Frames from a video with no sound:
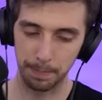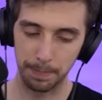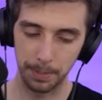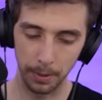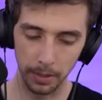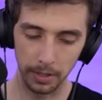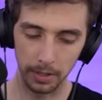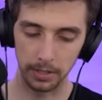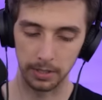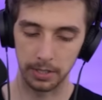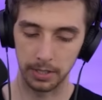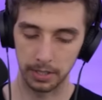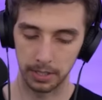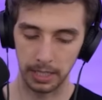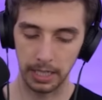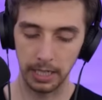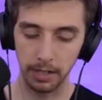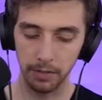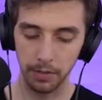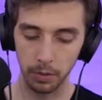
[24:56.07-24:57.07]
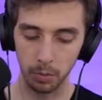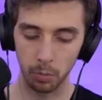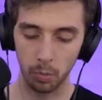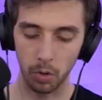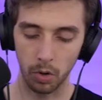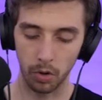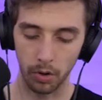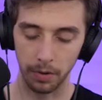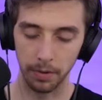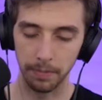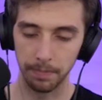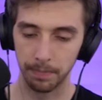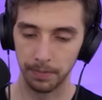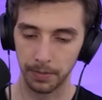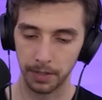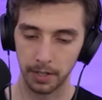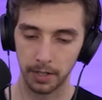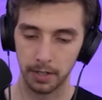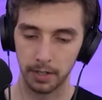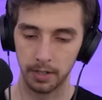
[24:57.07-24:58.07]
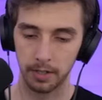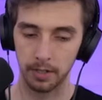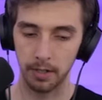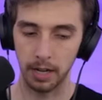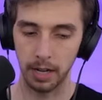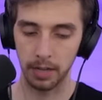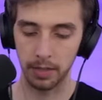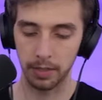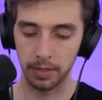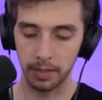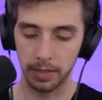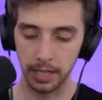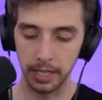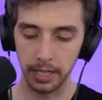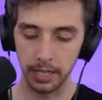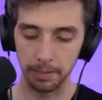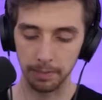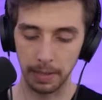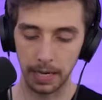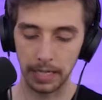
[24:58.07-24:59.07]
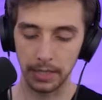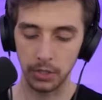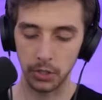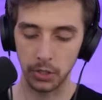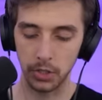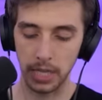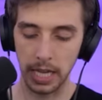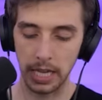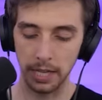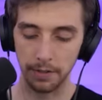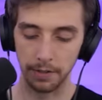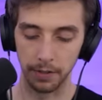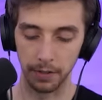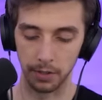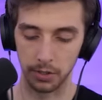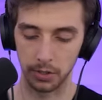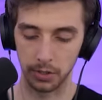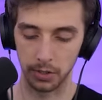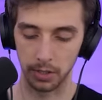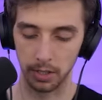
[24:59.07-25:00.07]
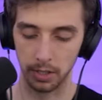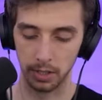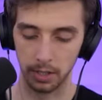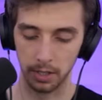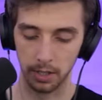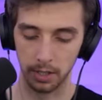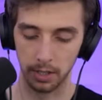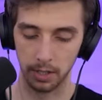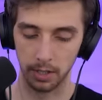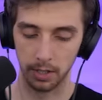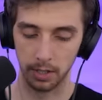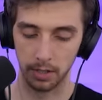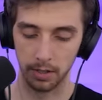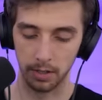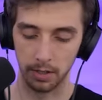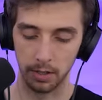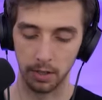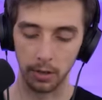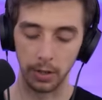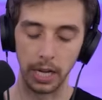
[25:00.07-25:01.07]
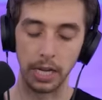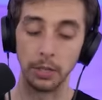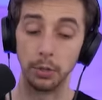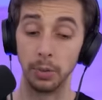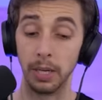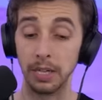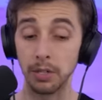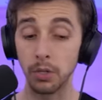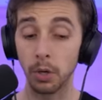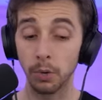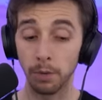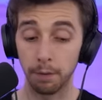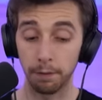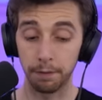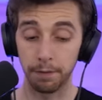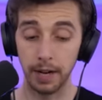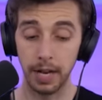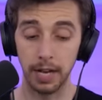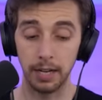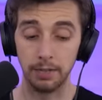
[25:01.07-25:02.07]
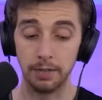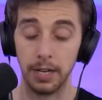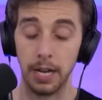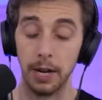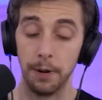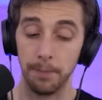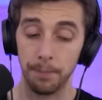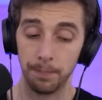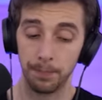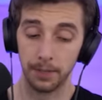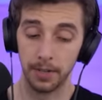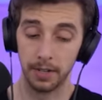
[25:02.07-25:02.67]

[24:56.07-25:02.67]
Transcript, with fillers: But even one, I think, might save us. Okay, so he has to go for five now.